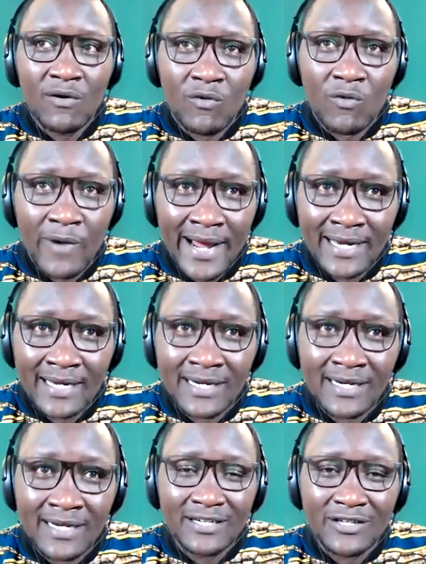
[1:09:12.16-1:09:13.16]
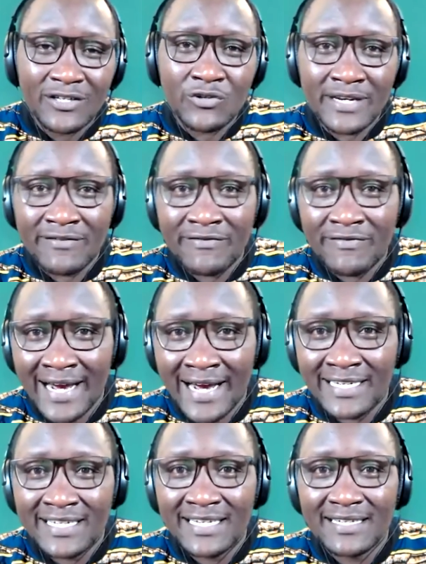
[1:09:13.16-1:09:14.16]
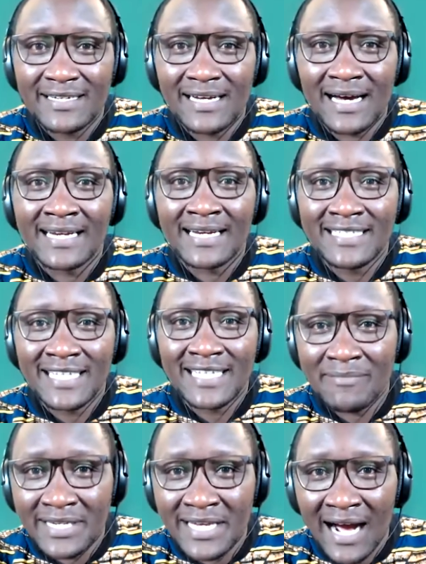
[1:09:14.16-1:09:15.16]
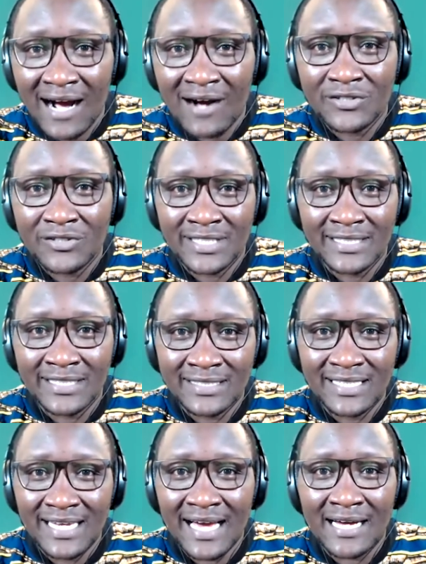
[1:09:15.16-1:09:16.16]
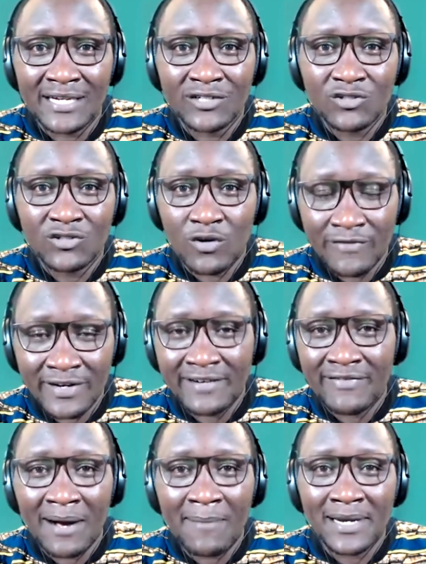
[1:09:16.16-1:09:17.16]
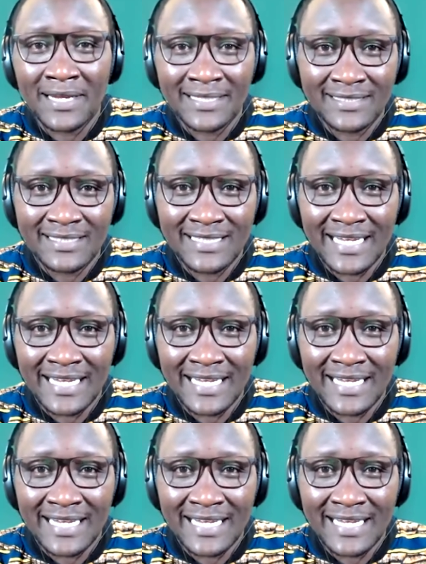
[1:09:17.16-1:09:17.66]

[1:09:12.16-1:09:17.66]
when you invite 10 media houses to a very far place,